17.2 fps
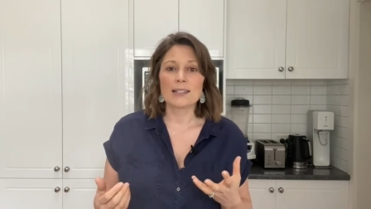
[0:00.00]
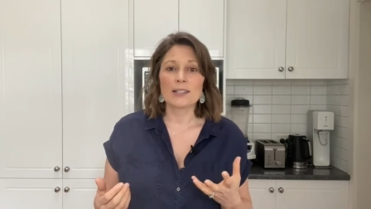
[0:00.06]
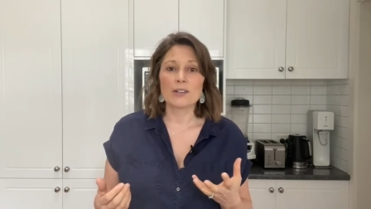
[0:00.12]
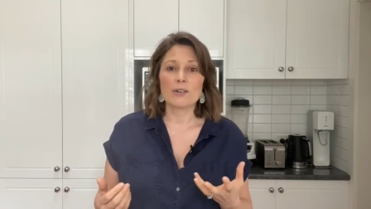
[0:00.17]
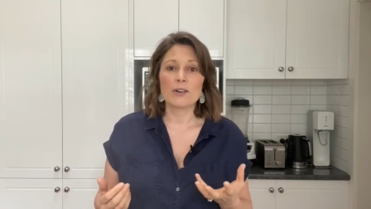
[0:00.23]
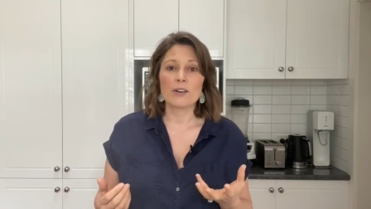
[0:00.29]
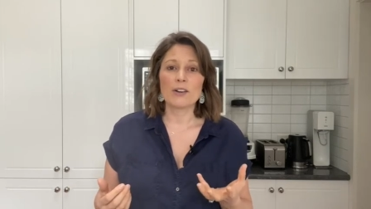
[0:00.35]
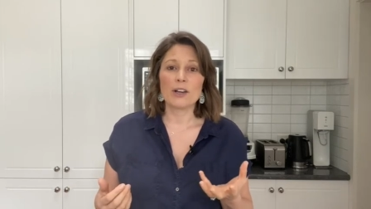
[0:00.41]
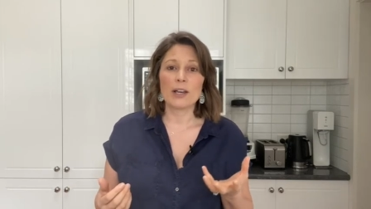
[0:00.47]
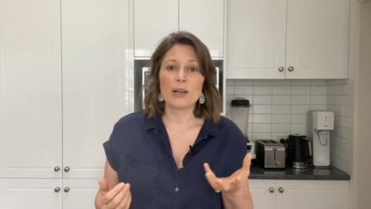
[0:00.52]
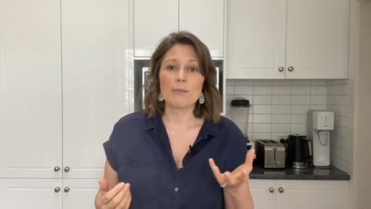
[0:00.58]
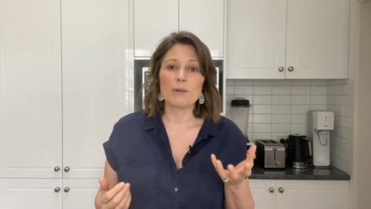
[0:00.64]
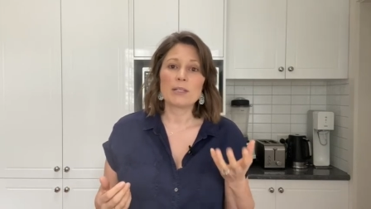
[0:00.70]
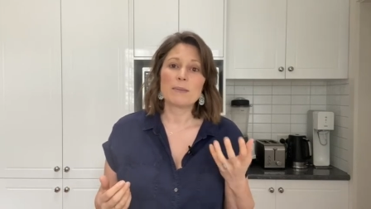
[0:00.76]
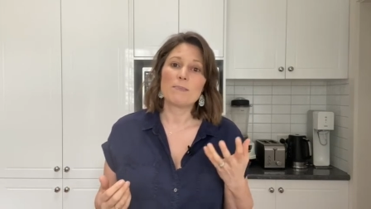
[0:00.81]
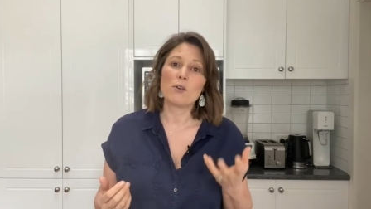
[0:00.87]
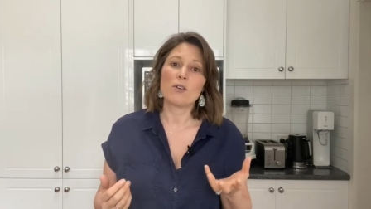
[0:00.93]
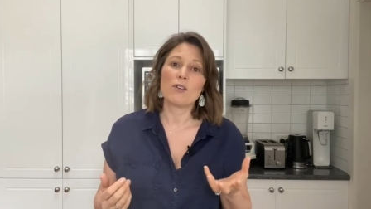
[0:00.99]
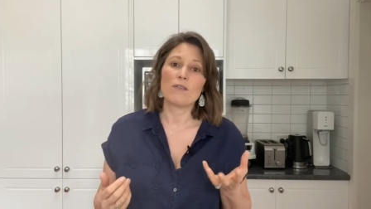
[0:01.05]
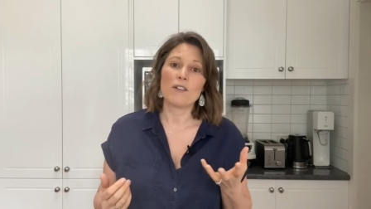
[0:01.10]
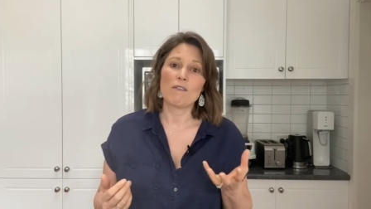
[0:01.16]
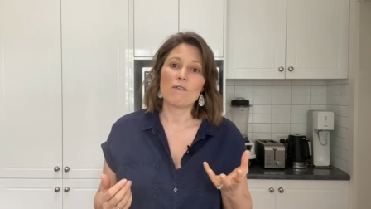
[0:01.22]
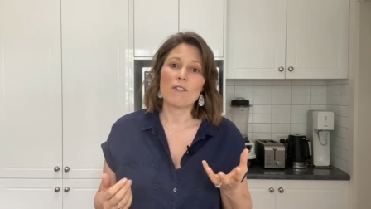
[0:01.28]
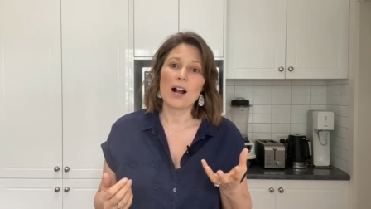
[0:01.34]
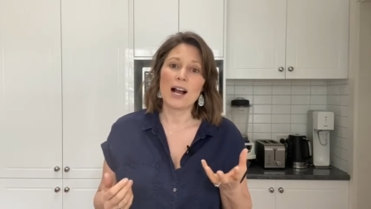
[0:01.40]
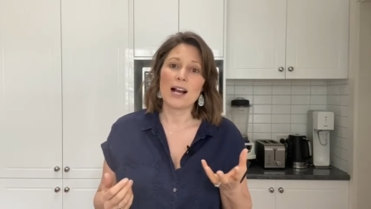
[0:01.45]
So it was more of a
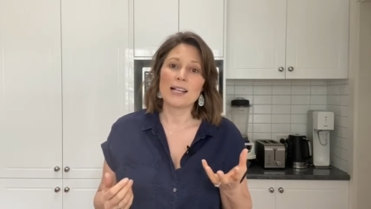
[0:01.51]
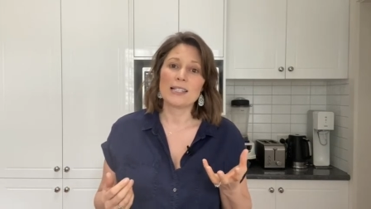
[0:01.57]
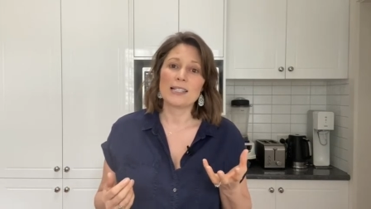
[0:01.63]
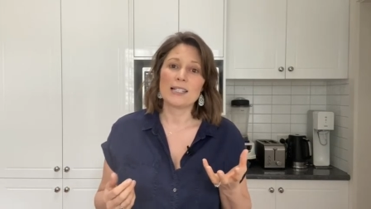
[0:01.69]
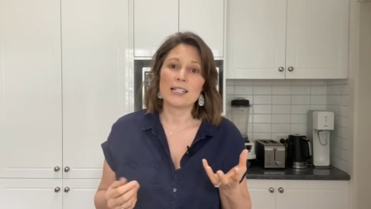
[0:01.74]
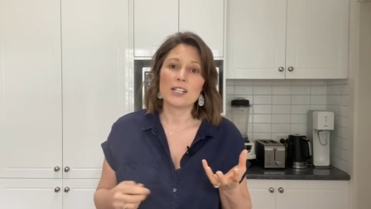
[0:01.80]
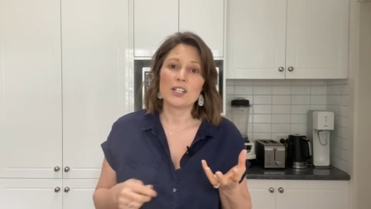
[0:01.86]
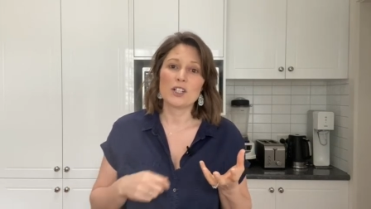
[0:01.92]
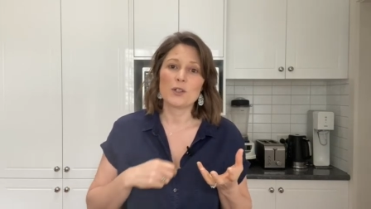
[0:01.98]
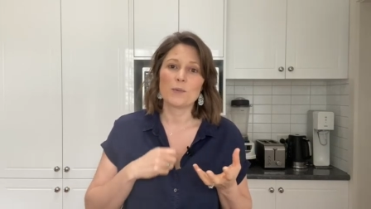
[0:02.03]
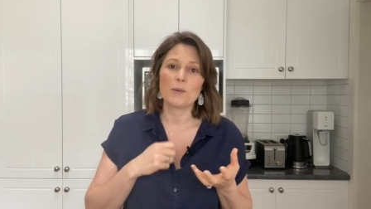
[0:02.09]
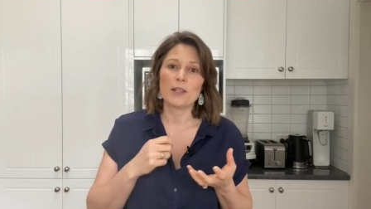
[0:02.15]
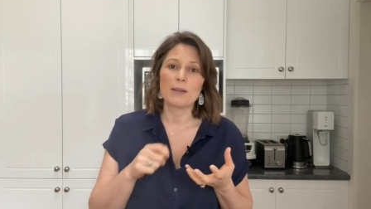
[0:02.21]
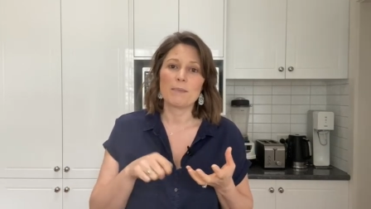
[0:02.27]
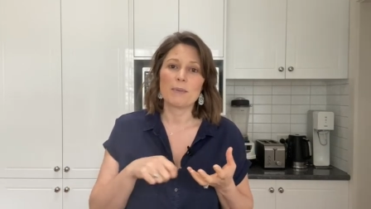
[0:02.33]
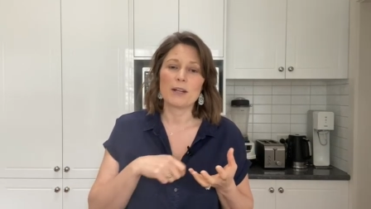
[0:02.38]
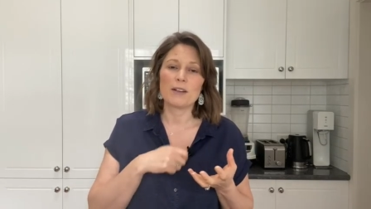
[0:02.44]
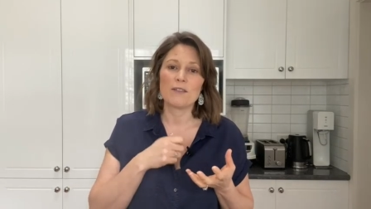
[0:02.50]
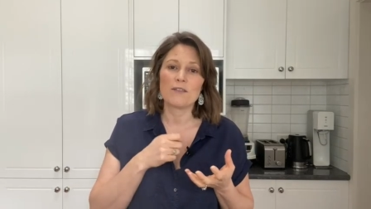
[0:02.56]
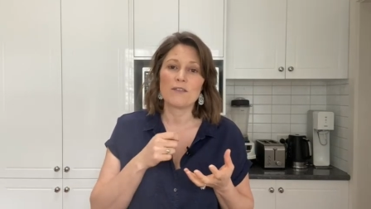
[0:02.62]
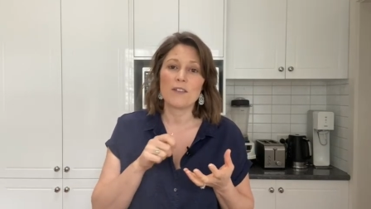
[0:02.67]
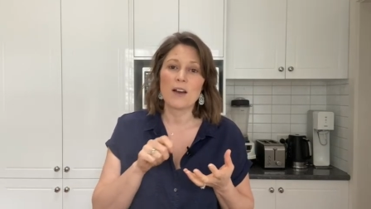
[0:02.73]
rice dish with a bit of